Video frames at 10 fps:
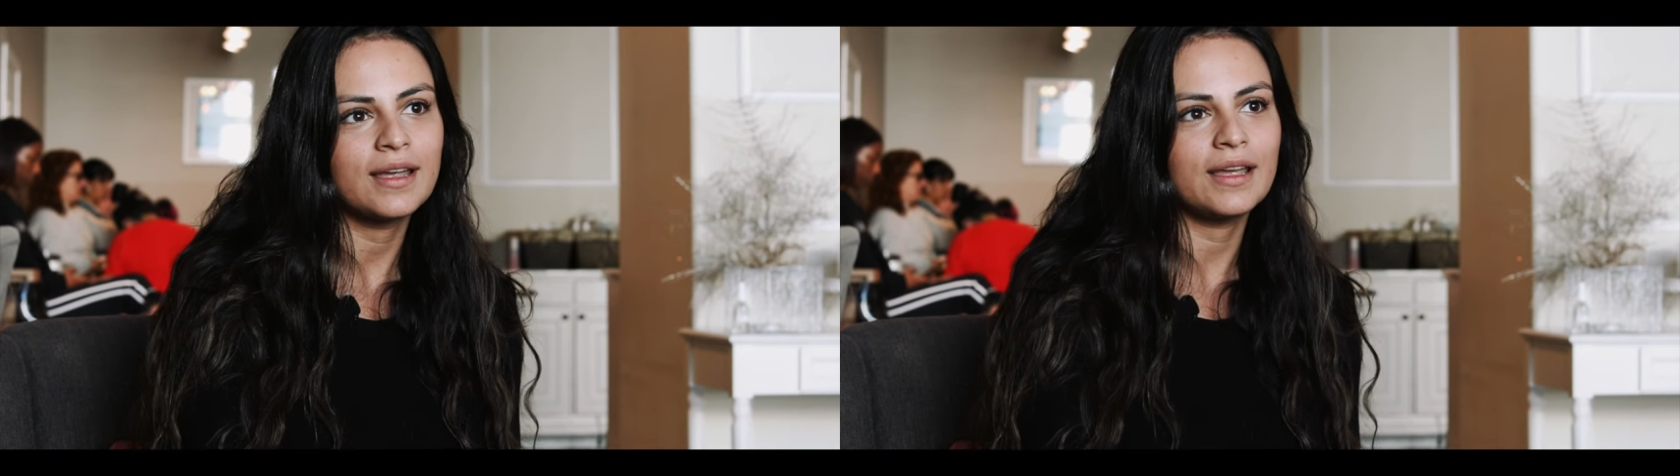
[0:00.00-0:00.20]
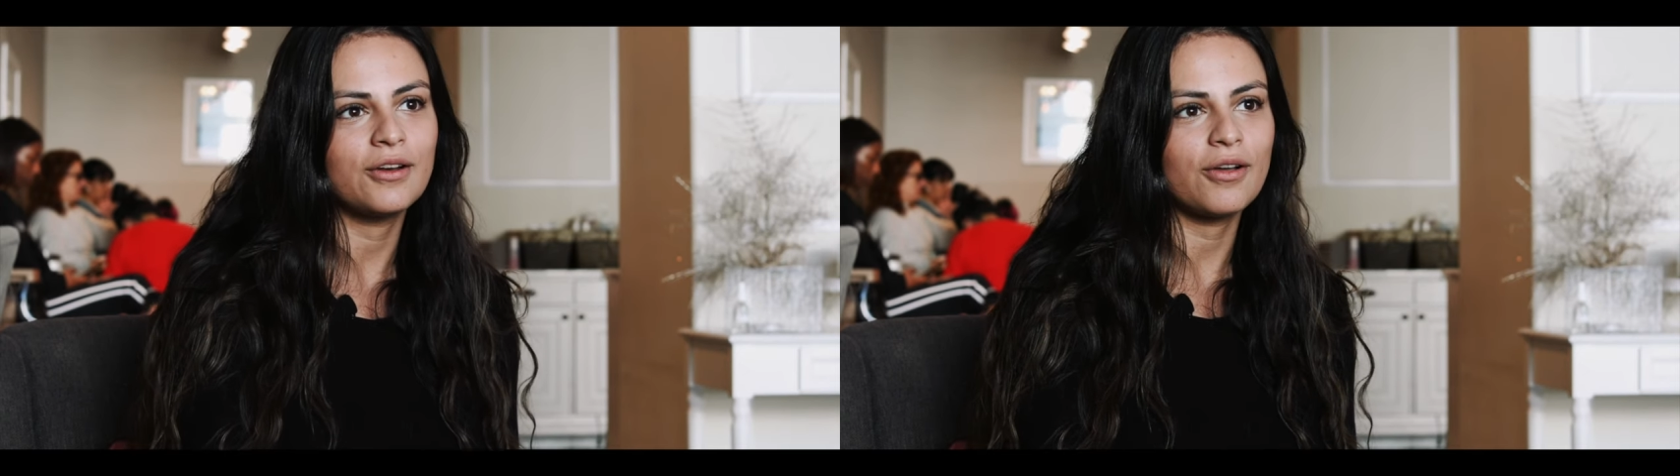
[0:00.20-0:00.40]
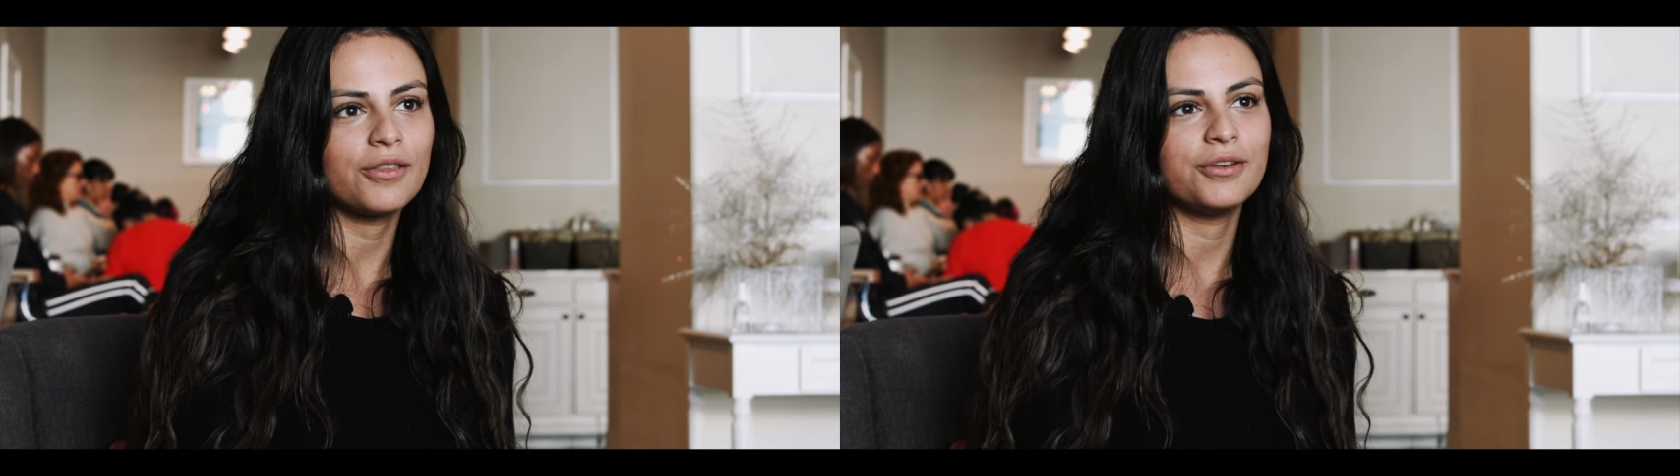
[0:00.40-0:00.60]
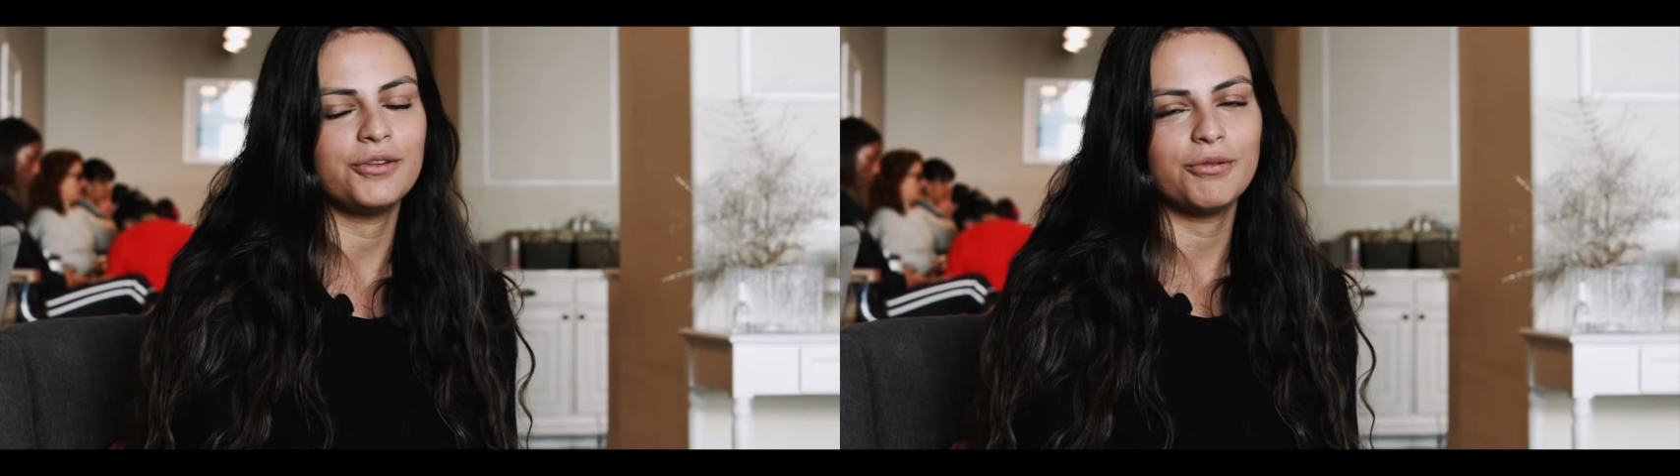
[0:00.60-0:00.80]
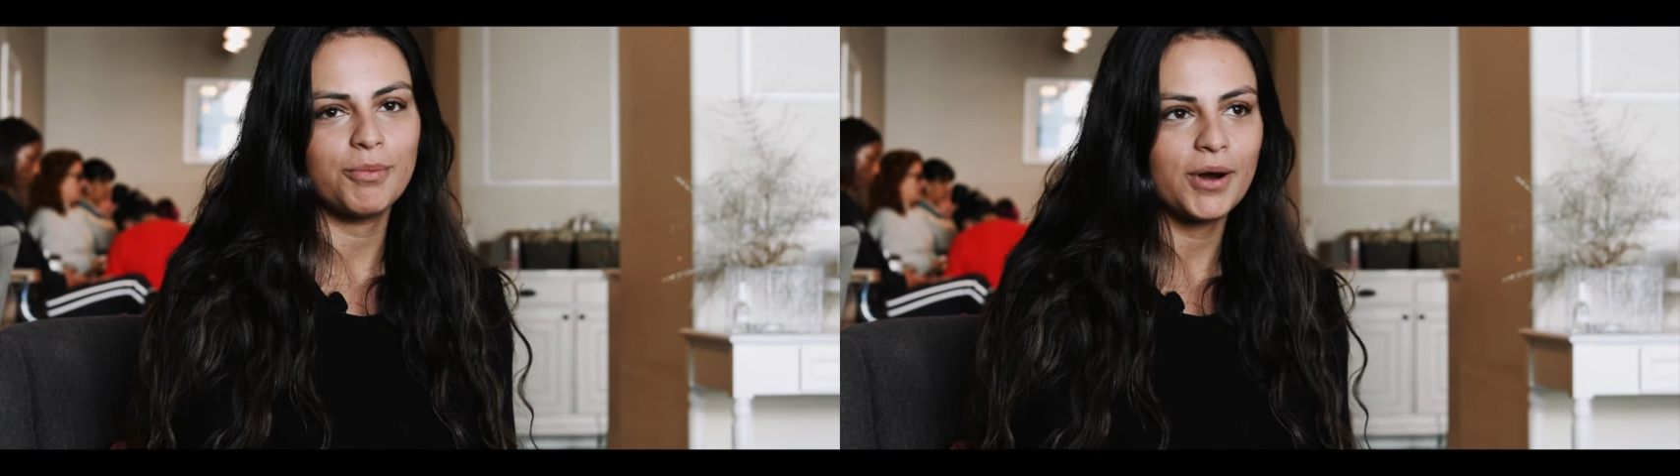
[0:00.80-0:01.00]
and all the
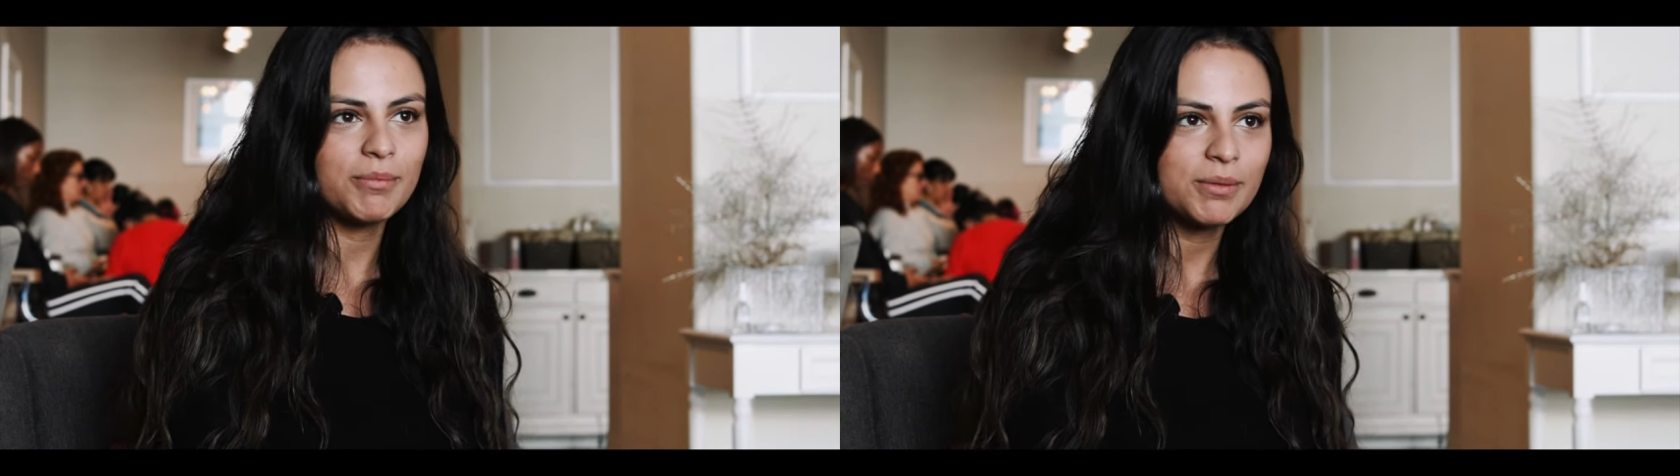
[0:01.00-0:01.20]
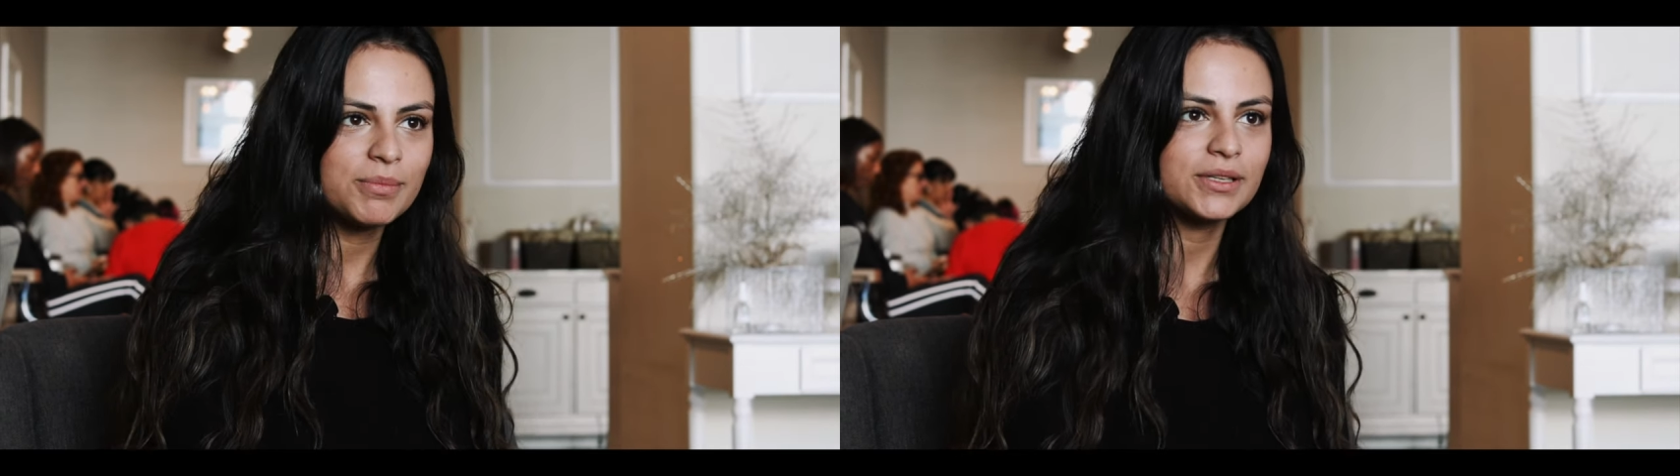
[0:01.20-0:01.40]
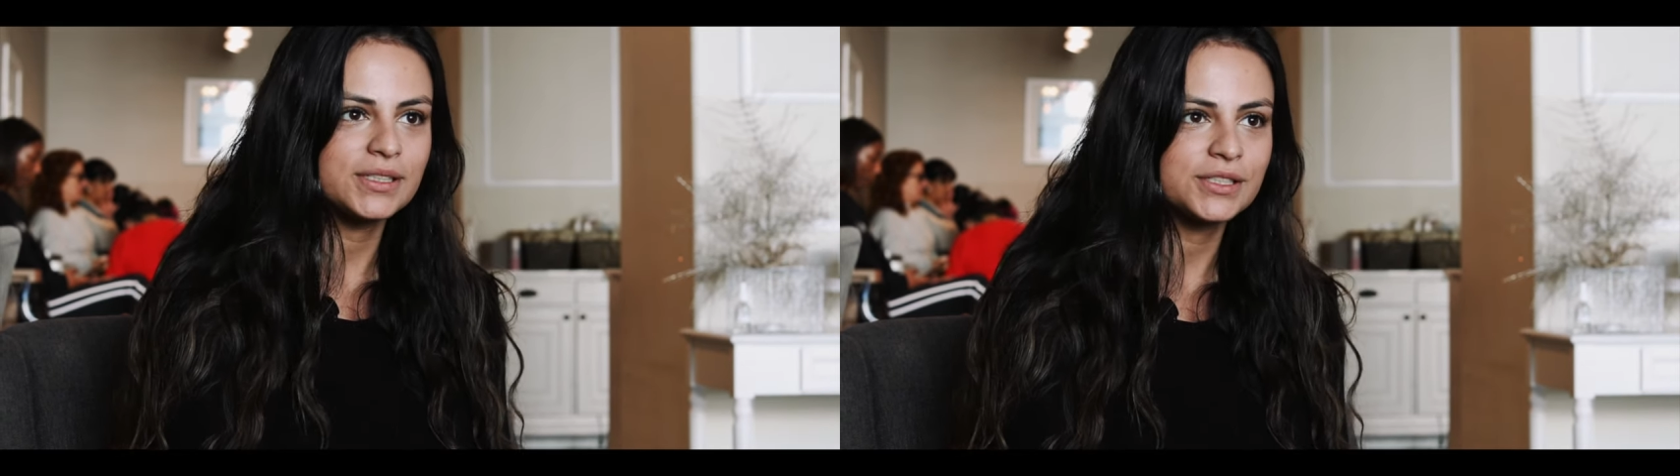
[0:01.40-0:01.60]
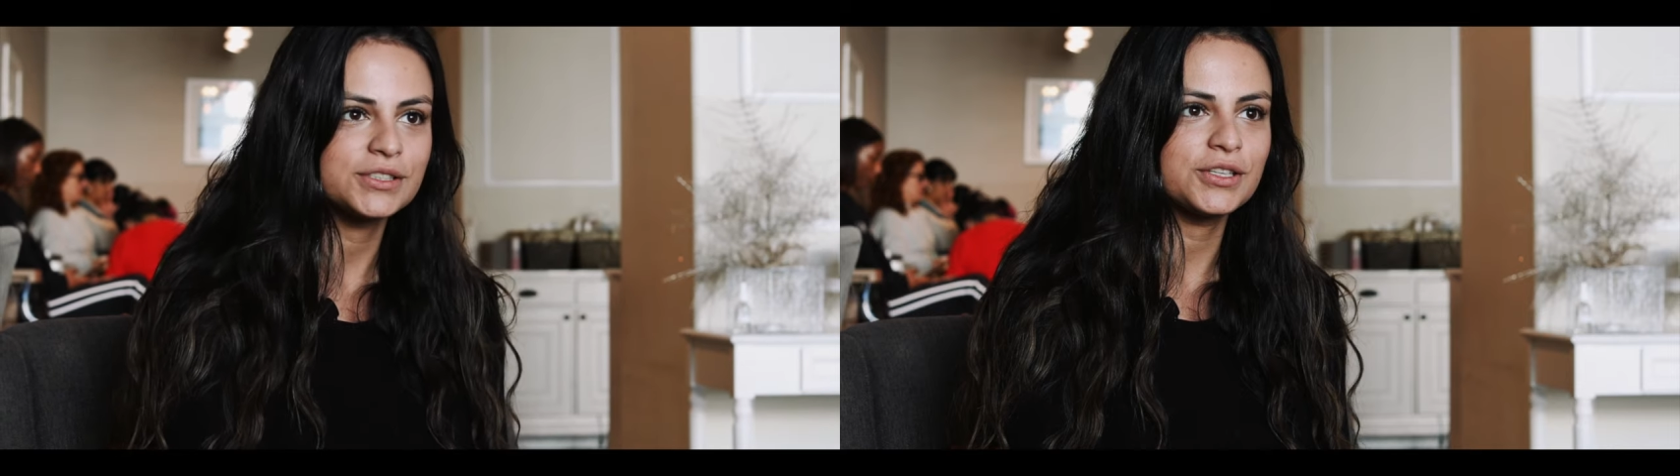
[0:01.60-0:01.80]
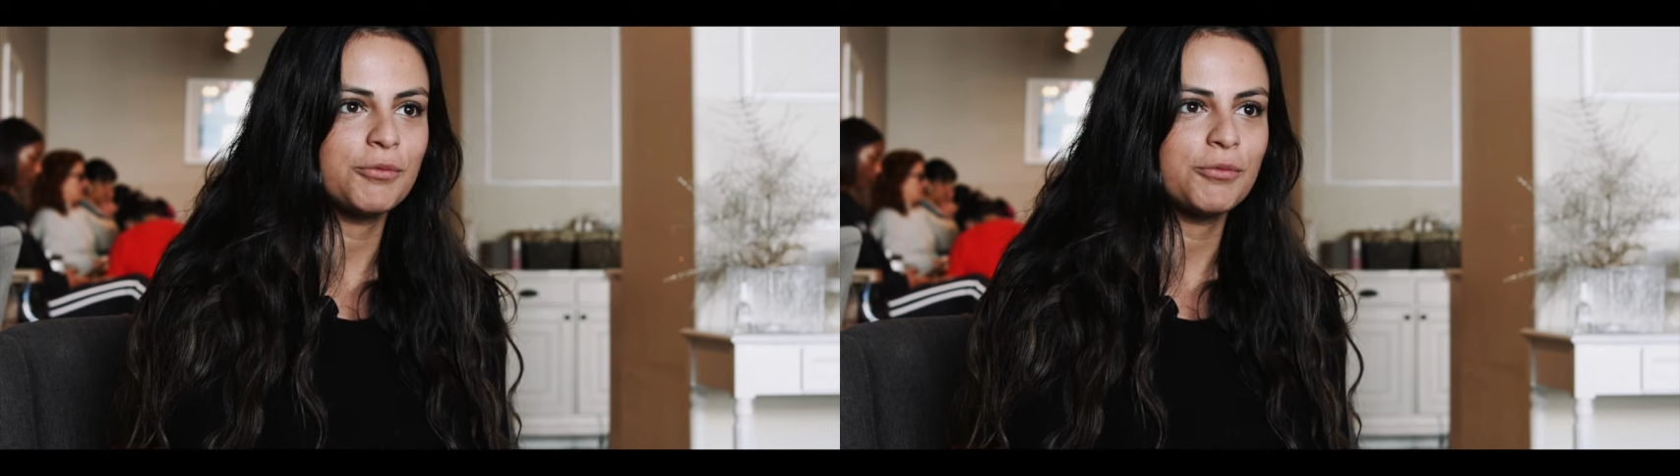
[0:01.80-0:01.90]
new apartment buildings